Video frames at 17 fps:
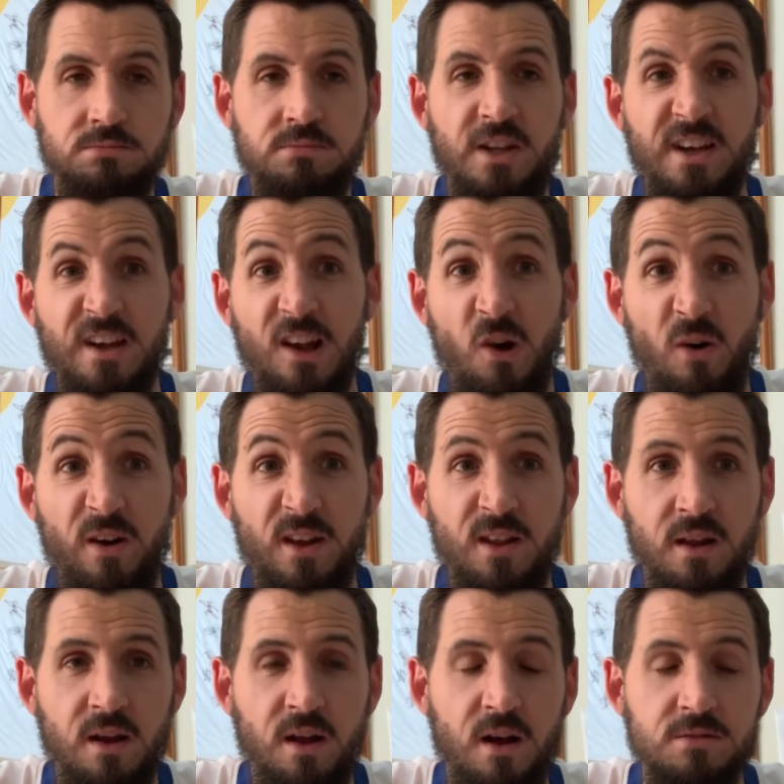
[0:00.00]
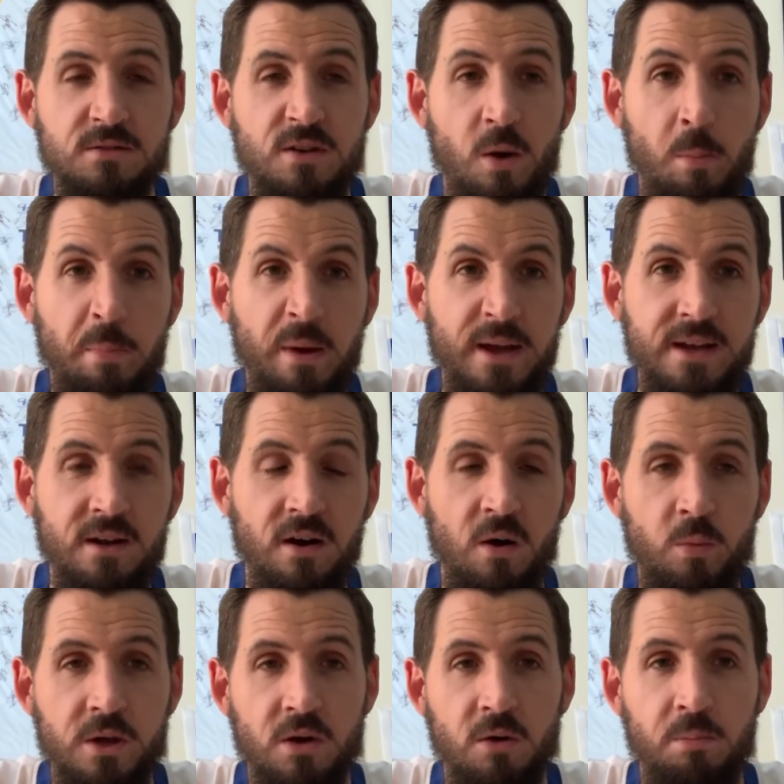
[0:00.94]
Didn't like it the last time.
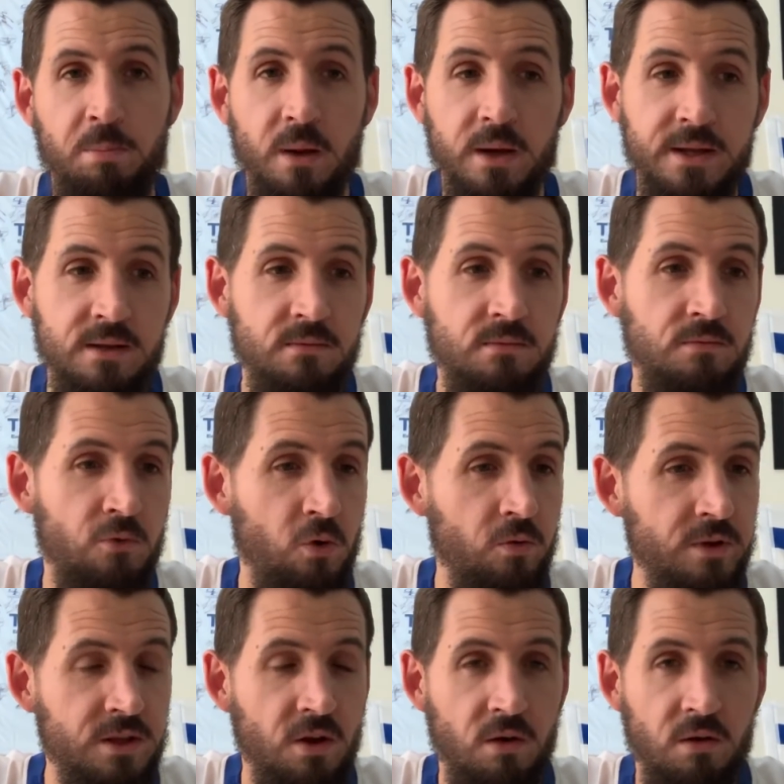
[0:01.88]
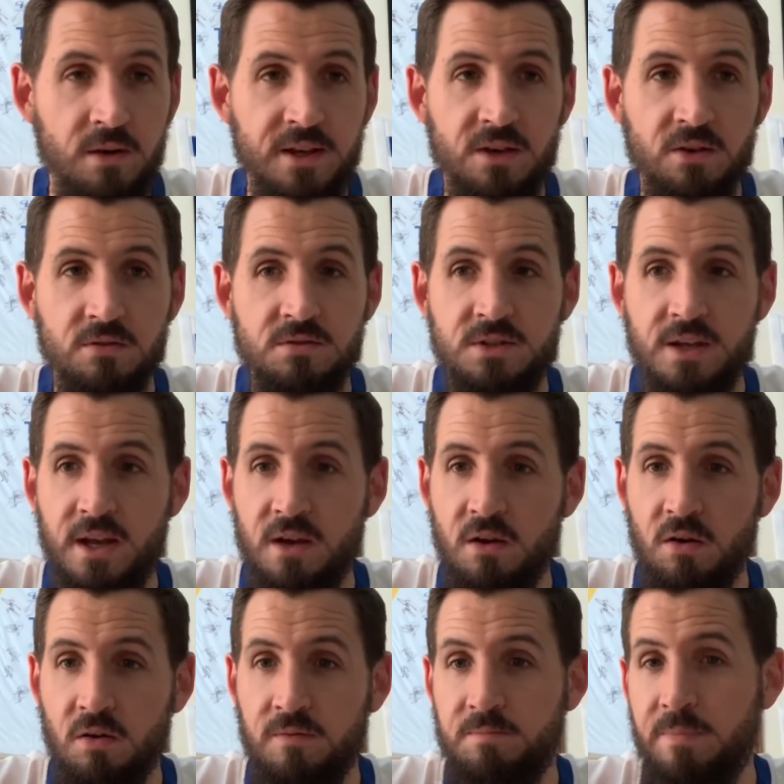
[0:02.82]
Pedal we got beat, Rory Donnelly got sent
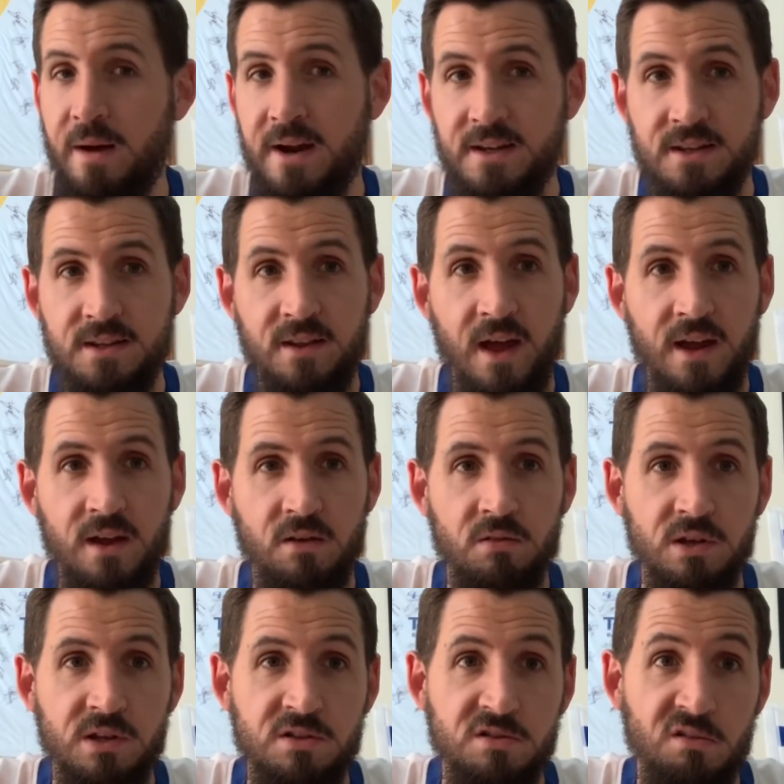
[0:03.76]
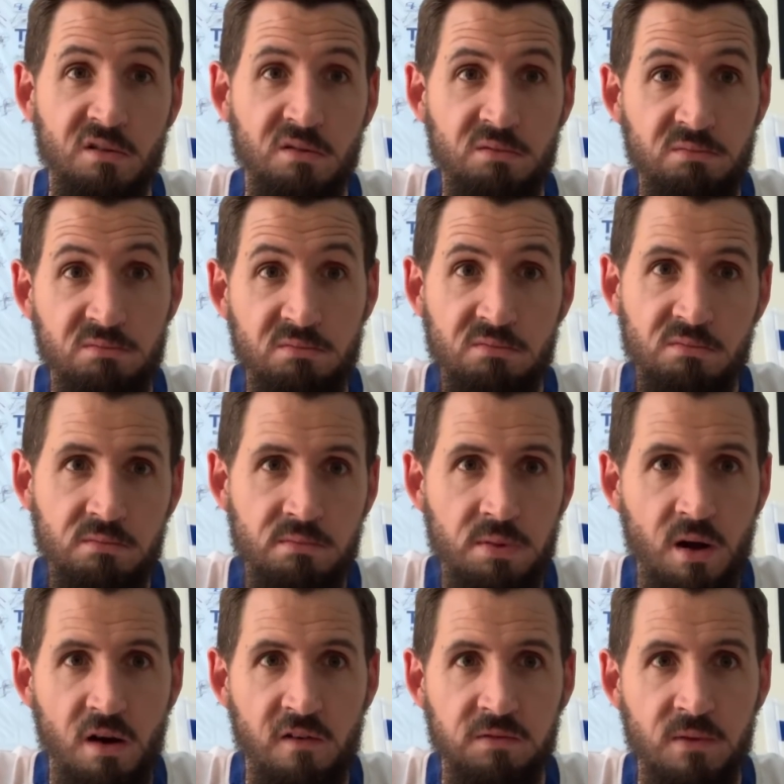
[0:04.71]
off, Bagley Dack got injured.
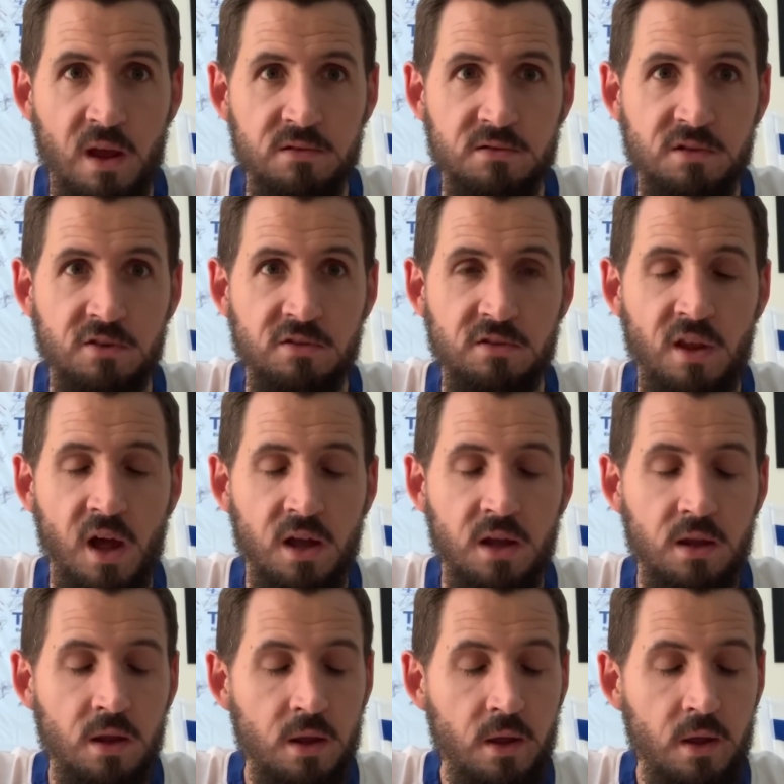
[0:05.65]
Apart from that, it was a good day.